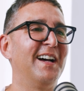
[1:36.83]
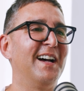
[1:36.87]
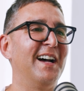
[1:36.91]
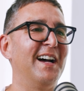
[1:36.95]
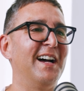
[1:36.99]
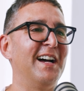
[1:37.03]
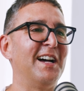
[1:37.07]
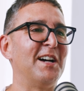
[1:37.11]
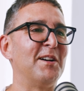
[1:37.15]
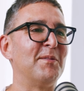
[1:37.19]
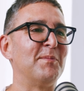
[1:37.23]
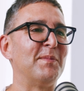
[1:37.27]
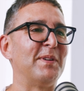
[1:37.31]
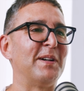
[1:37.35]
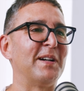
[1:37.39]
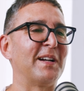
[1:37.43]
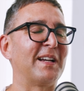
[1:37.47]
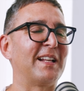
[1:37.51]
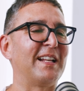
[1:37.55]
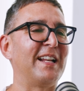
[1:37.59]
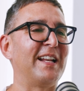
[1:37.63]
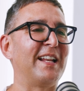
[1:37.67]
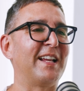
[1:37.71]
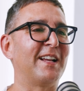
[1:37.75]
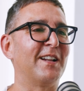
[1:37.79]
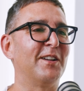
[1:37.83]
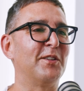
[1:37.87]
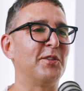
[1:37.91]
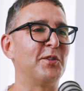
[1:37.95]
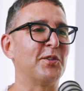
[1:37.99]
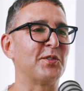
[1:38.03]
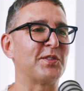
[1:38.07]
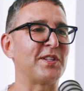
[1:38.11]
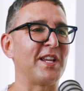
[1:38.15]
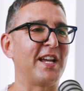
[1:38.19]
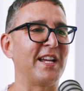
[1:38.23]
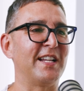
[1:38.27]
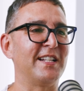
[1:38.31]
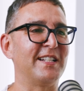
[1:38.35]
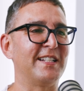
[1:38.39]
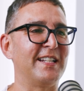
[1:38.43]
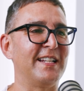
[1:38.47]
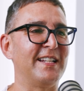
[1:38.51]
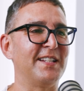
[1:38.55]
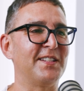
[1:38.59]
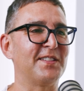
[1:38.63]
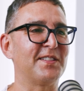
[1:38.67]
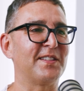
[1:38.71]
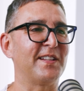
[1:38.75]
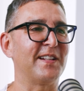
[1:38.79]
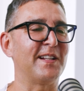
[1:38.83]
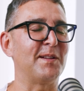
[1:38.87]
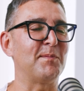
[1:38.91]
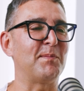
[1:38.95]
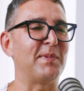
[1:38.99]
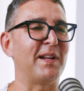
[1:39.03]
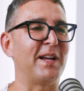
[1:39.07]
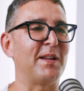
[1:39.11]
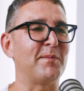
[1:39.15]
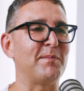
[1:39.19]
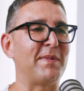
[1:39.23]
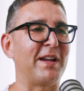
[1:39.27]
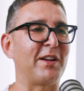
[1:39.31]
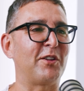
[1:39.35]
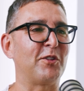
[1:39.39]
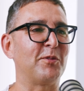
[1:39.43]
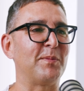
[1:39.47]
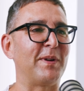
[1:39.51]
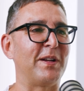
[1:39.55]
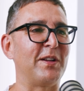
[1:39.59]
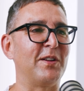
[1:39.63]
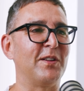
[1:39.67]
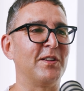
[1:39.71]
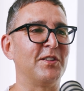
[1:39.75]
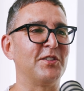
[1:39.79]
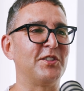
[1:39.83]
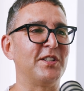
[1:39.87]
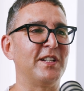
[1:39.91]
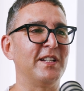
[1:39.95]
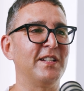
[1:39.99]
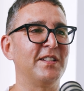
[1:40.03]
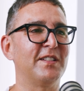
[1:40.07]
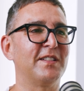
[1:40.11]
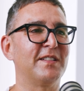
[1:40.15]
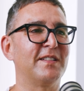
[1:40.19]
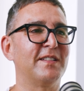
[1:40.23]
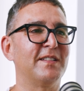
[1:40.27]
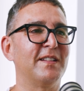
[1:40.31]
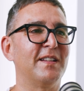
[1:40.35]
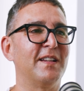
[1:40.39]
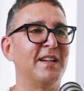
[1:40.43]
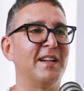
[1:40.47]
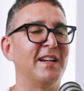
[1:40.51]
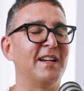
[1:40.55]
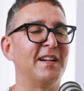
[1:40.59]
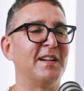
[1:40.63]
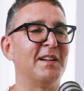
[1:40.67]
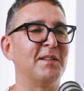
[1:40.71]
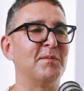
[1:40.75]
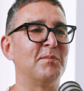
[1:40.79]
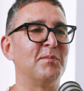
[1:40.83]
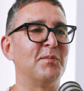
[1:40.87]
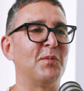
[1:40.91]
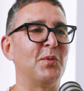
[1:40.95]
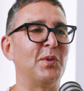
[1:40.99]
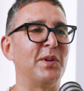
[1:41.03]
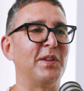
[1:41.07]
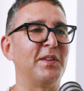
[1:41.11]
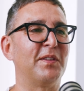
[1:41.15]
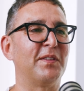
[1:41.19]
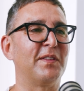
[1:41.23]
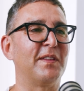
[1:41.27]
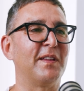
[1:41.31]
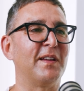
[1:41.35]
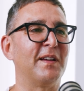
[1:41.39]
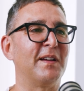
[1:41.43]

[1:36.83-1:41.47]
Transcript: I'm a clinical neuroscientist and applied microbiologist with